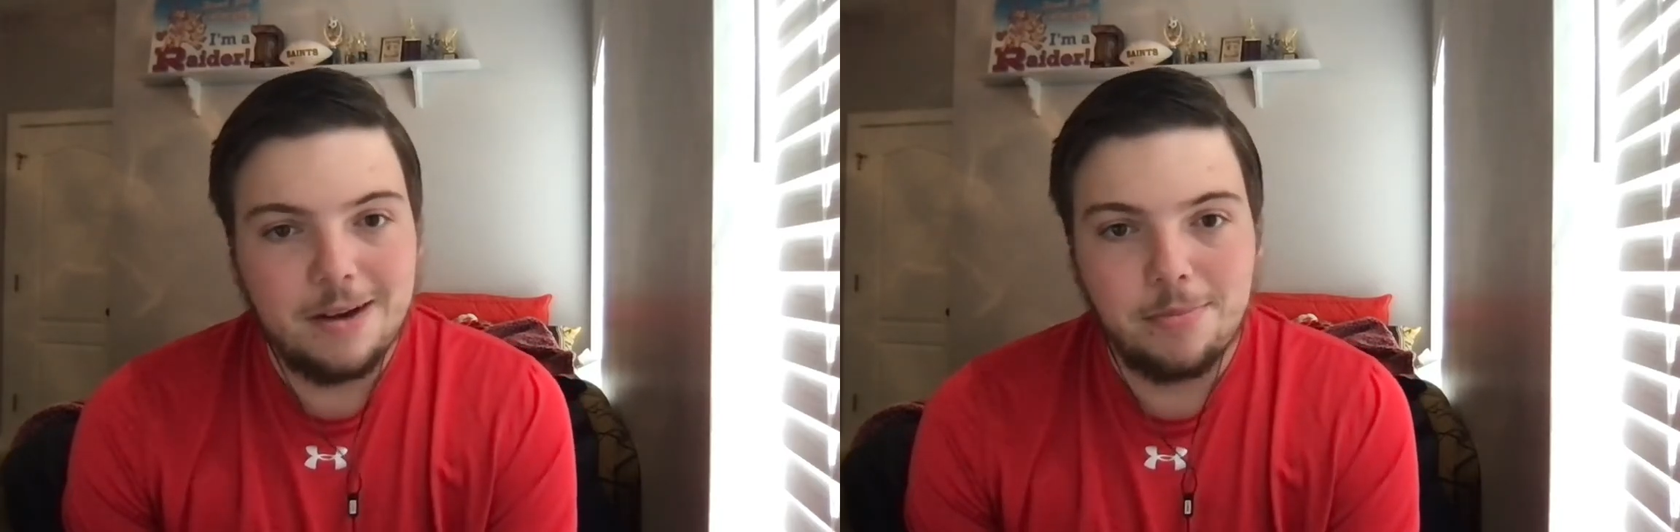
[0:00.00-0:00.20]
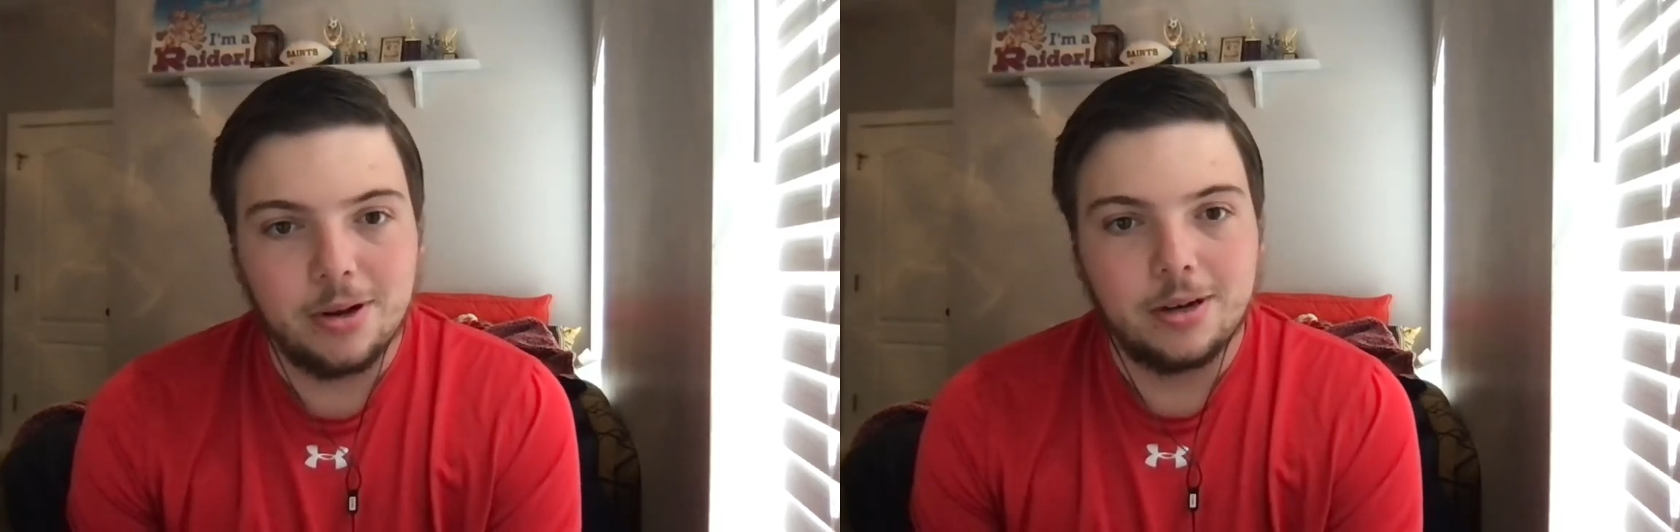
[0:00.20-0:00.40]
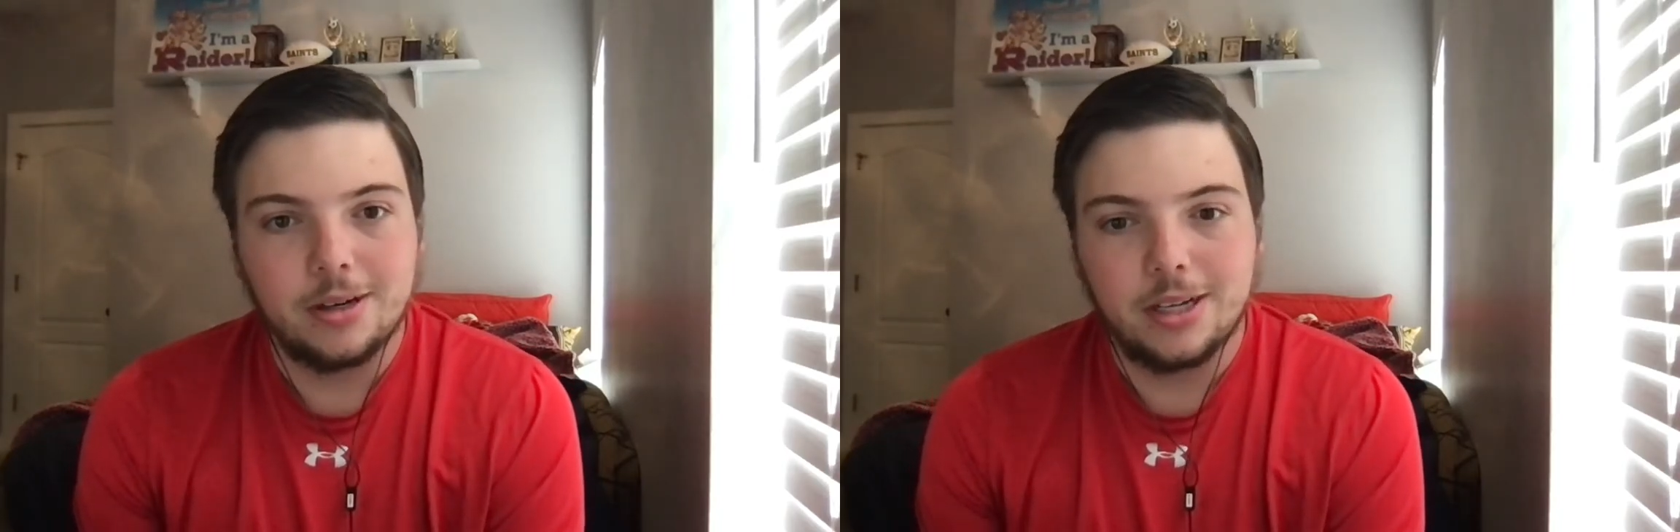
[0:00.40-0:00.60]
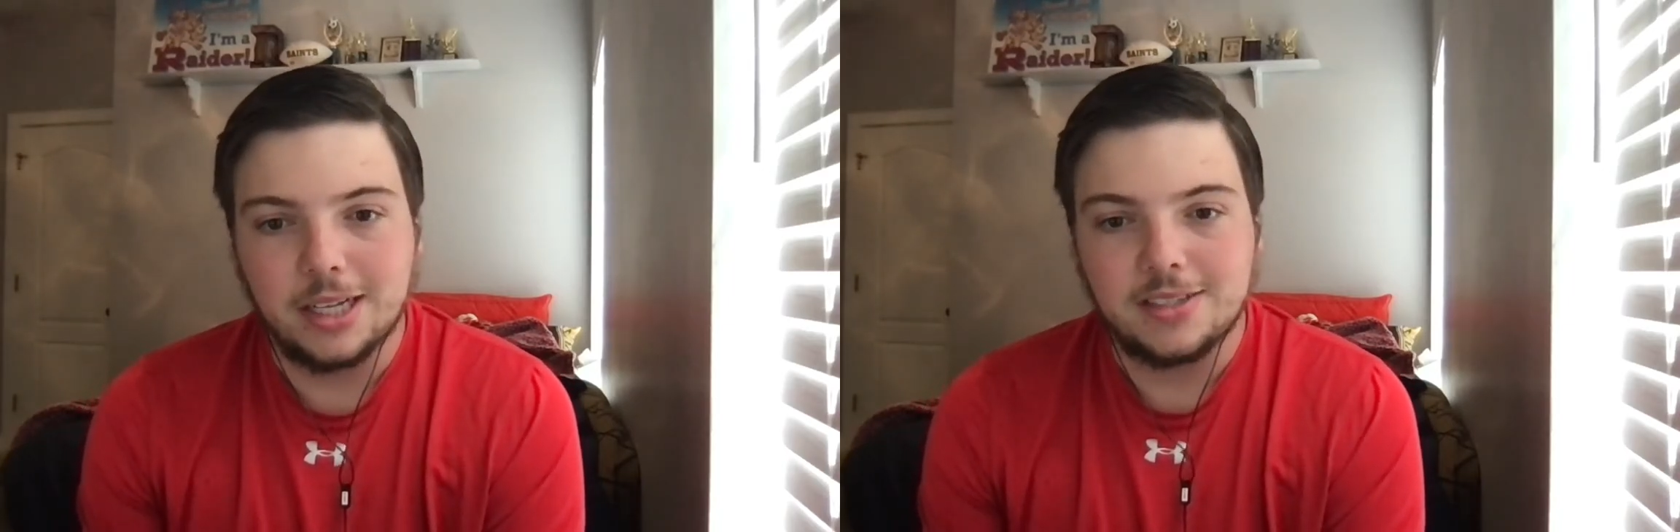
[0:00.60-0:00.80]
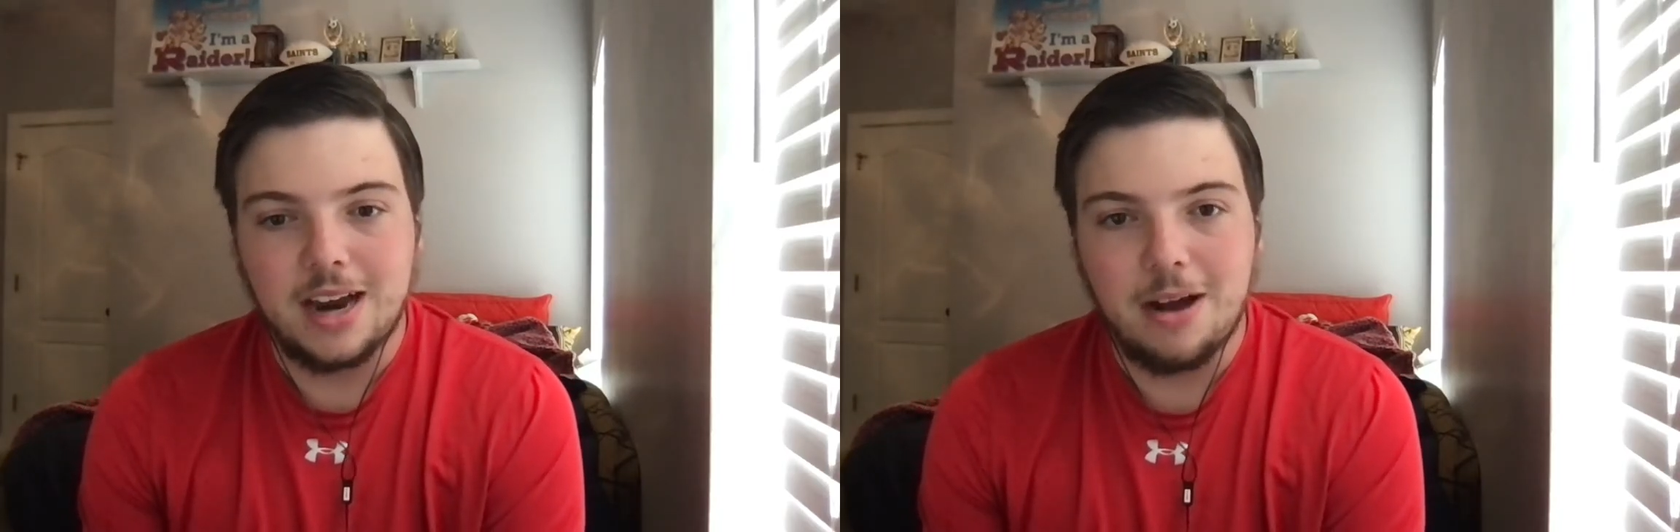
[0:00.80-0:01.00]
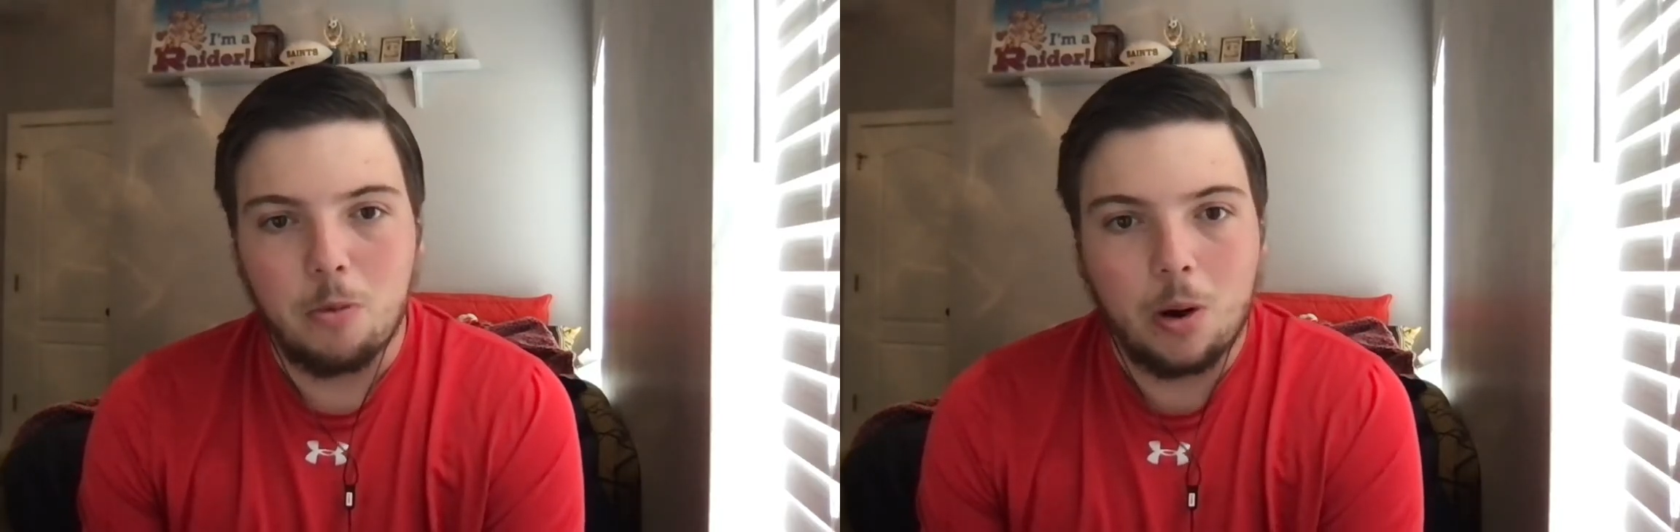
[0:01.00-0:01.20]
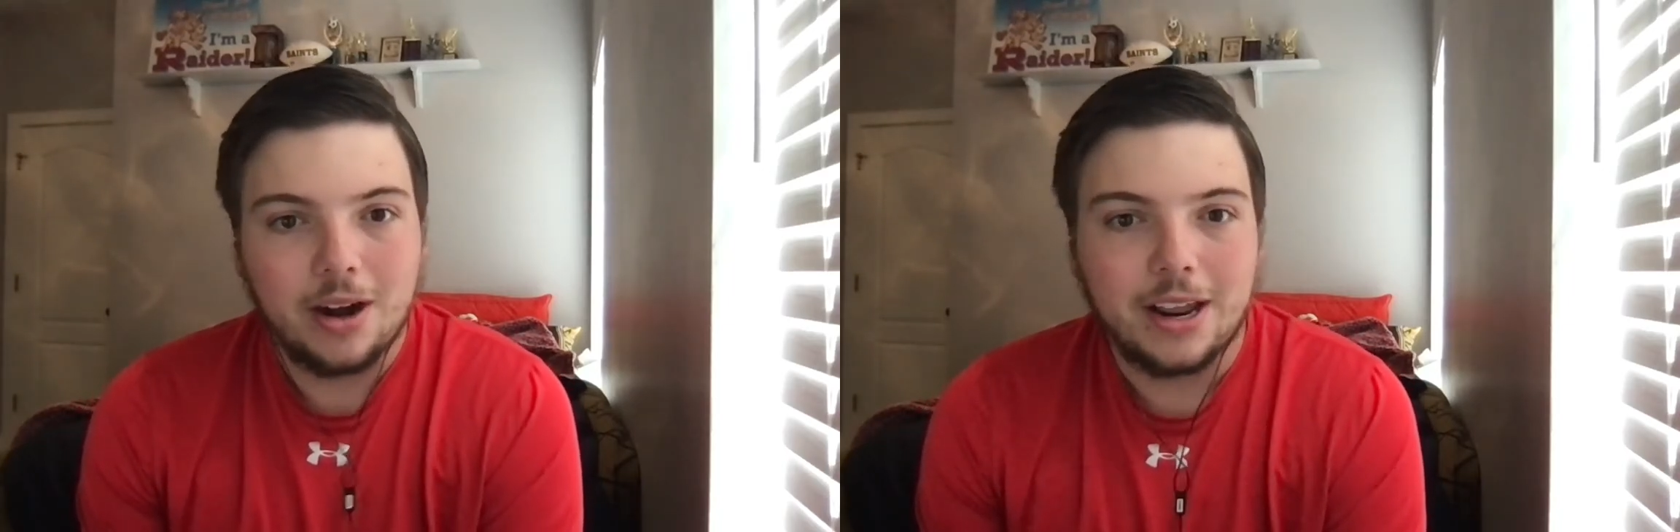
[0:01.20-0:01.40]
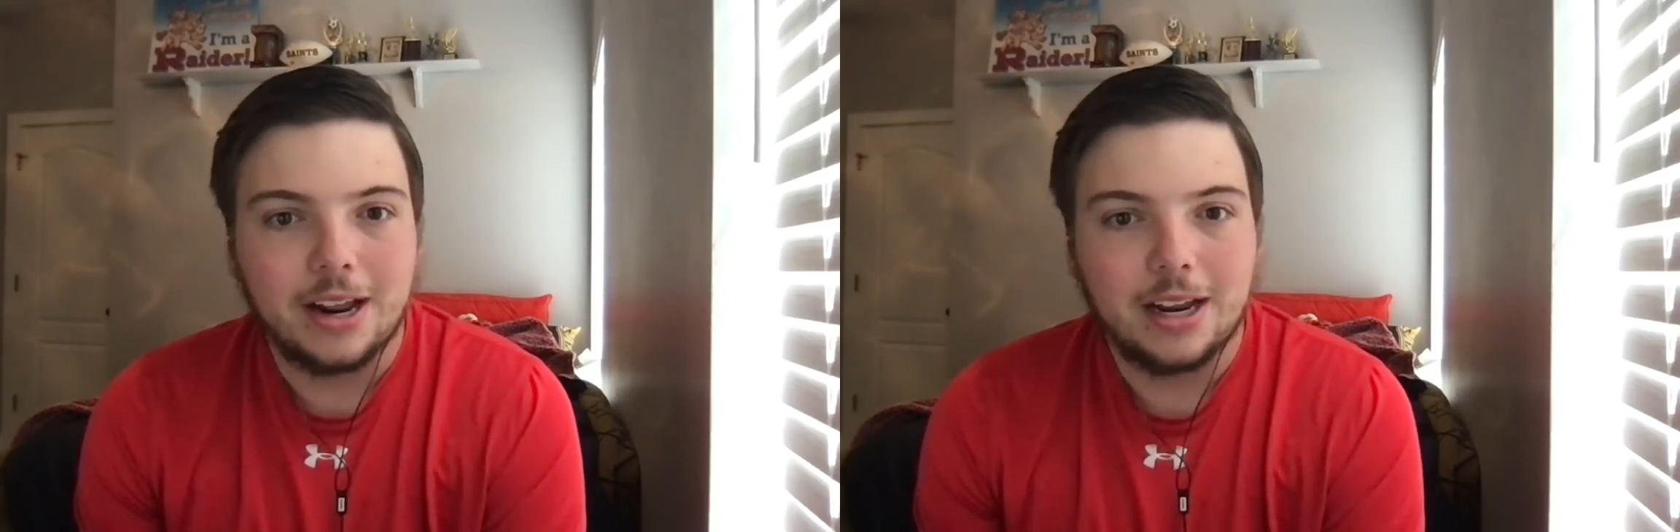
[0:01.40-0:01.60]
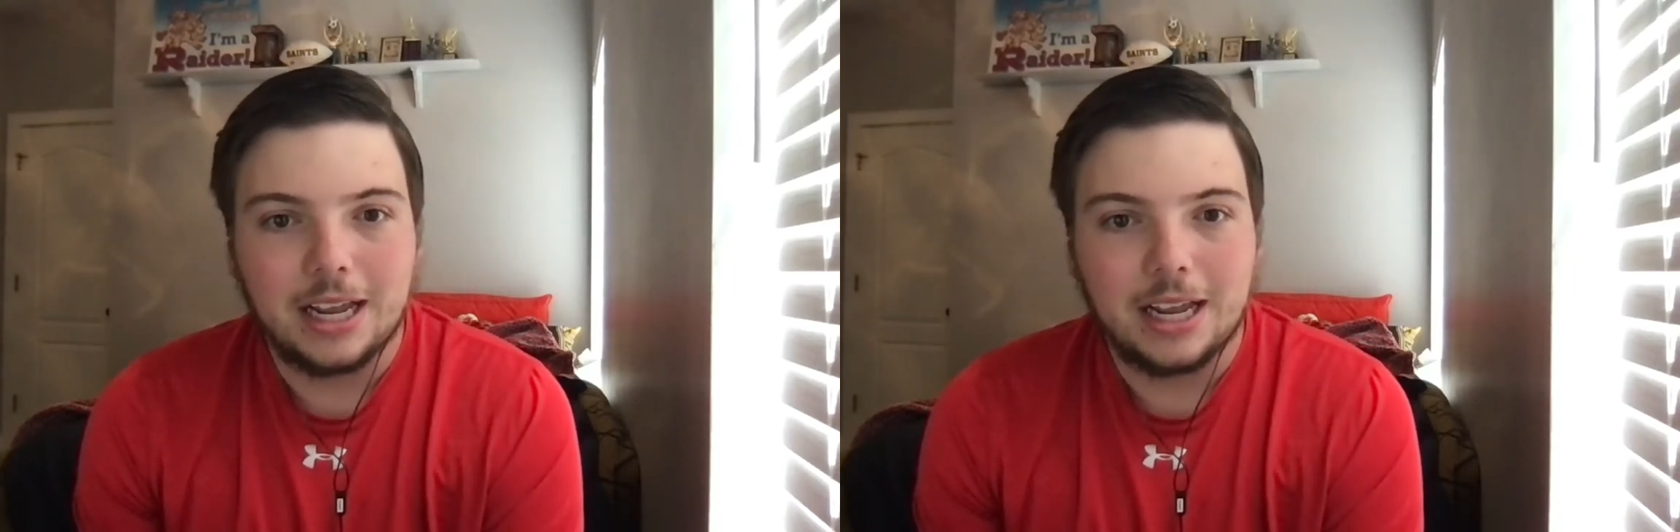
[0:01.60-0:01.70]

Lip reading: but it's not working.